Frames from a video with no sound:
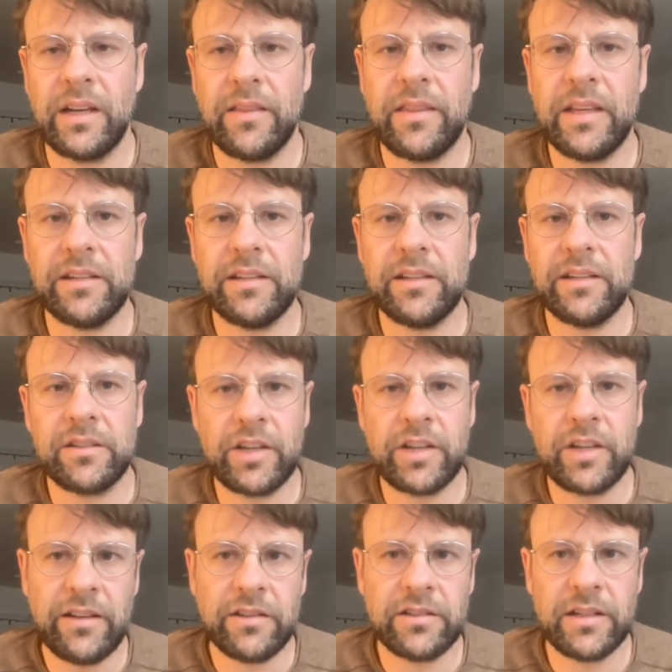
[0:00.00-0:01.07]
This
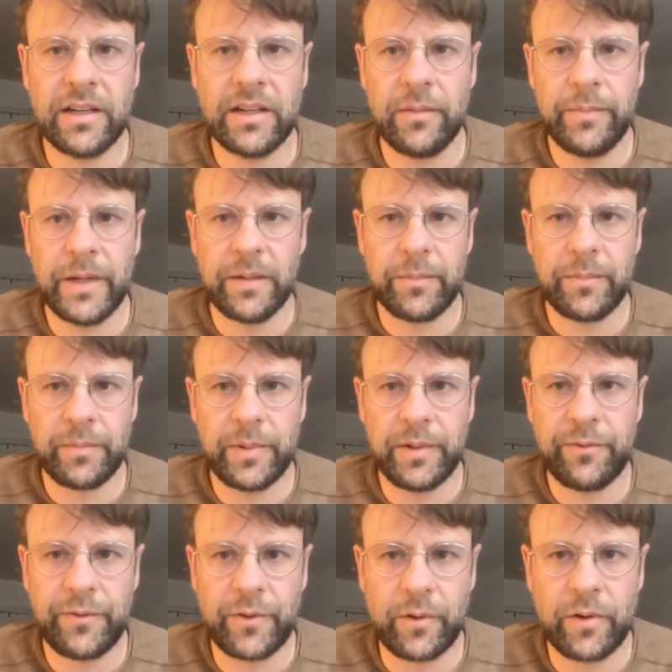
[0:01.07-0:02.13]
changed a little bit, but
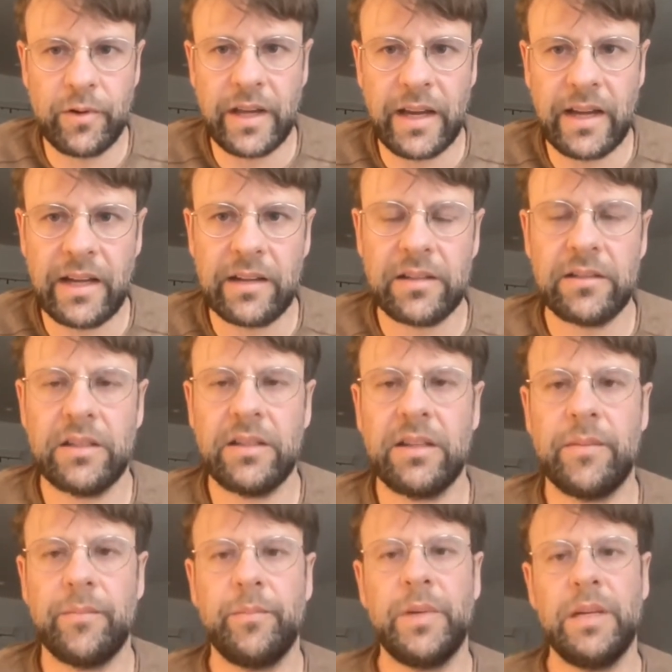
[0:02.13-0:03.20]
before that,
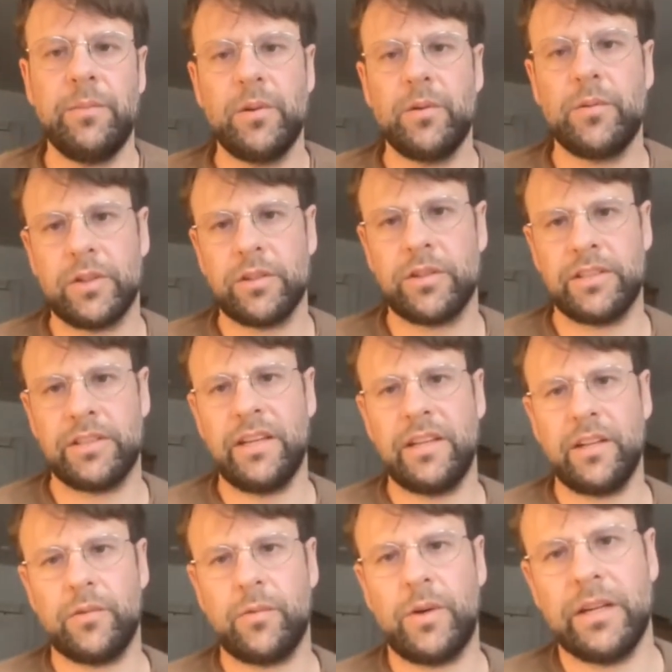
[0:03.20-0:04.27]
um, people were
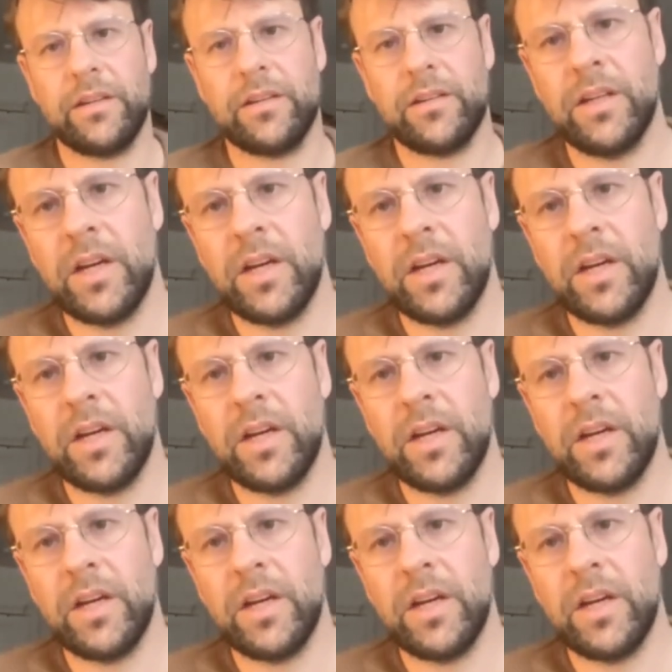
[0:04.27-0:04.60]
stating quite